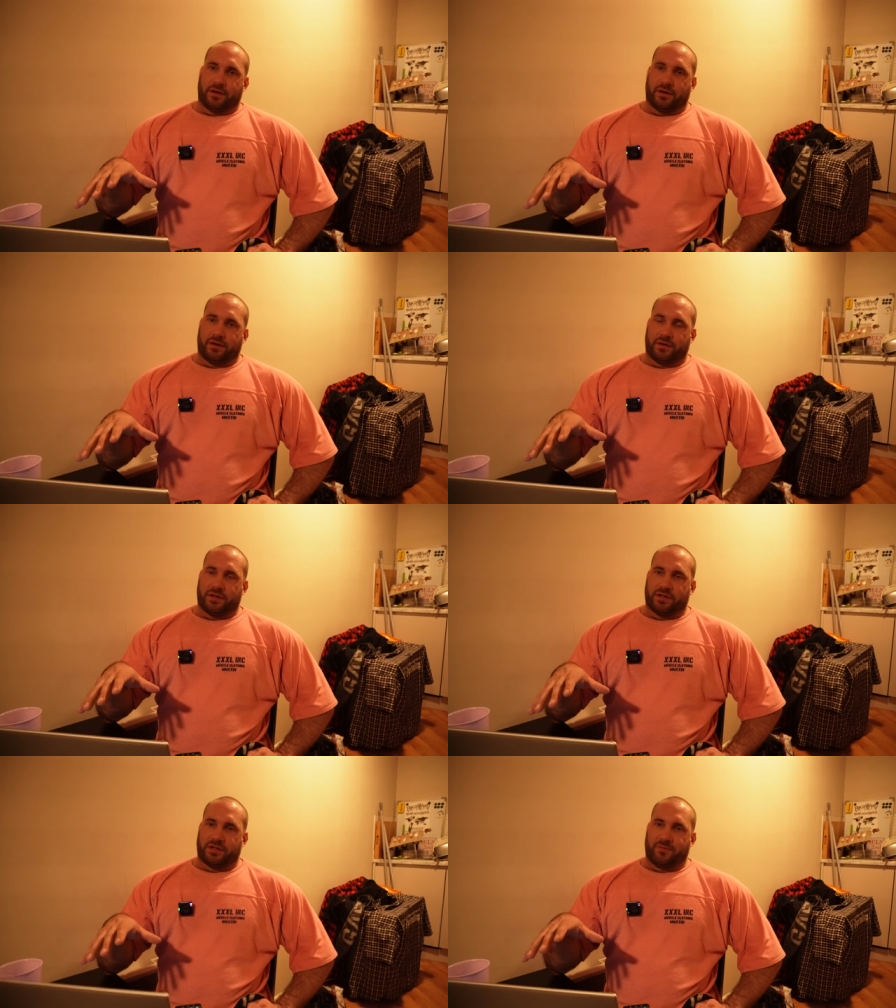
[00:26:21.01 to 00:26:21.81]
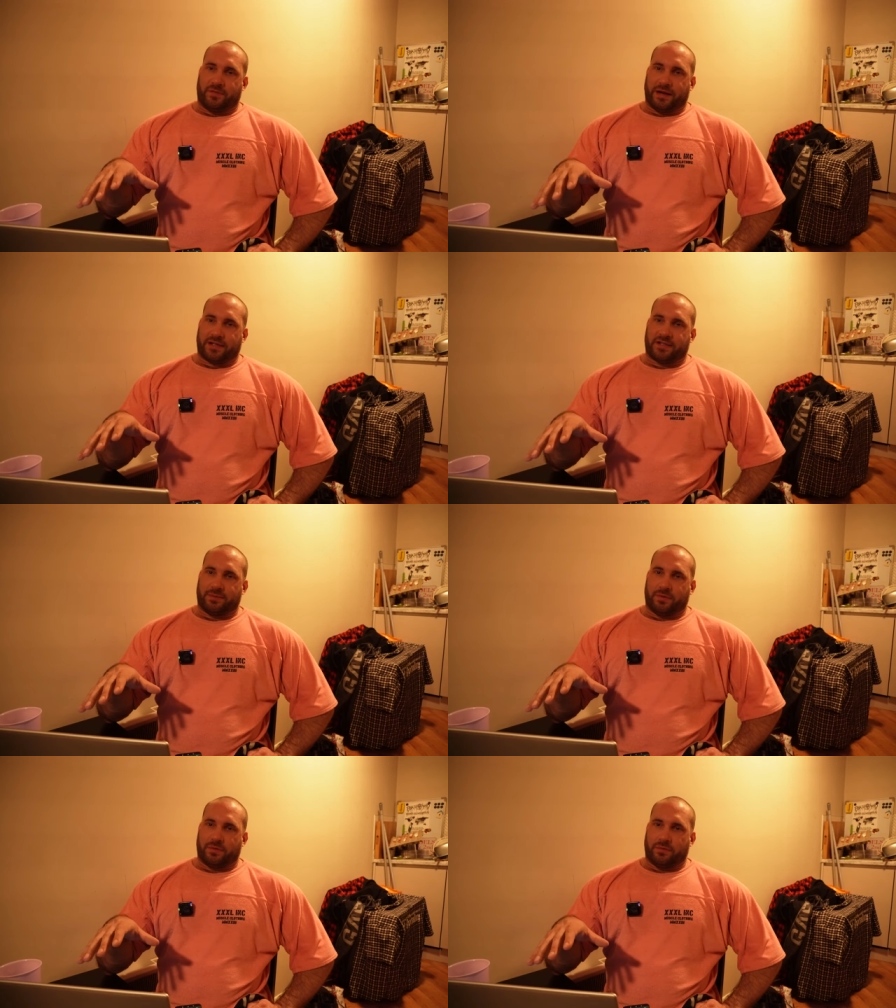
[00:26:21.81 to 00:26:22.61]
you're just
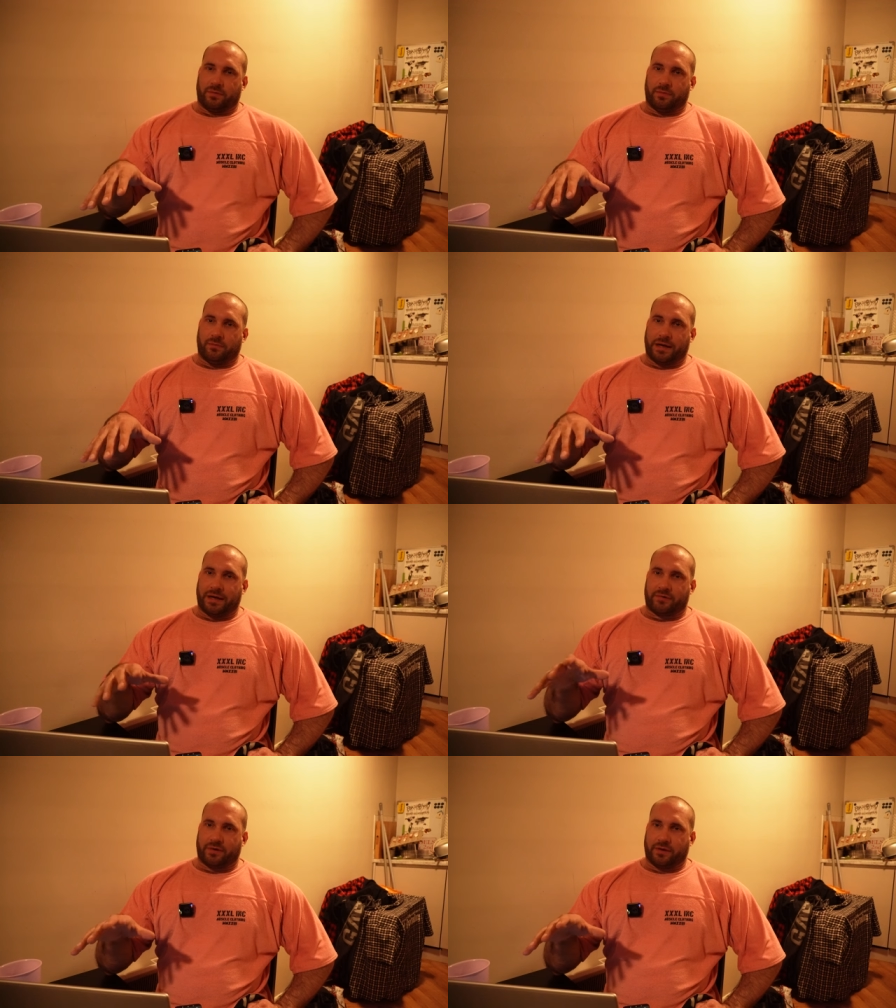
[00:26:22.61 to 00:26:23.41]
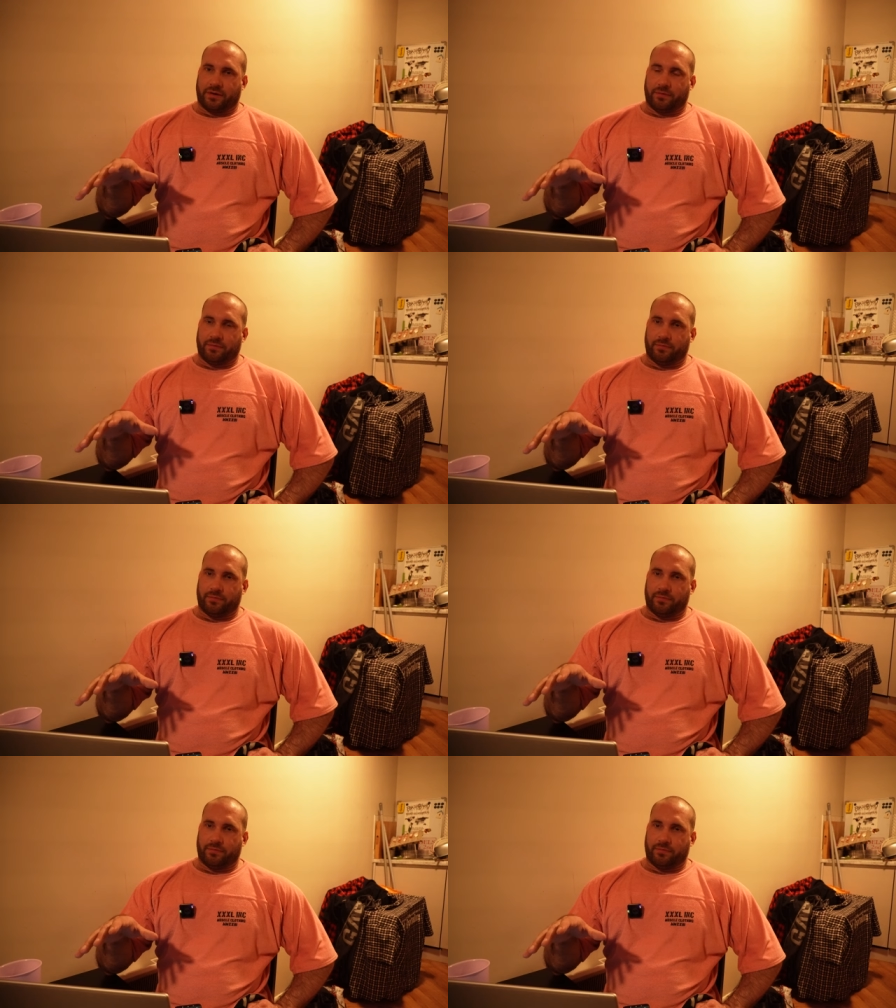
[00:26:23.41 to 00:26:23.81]
flexible macro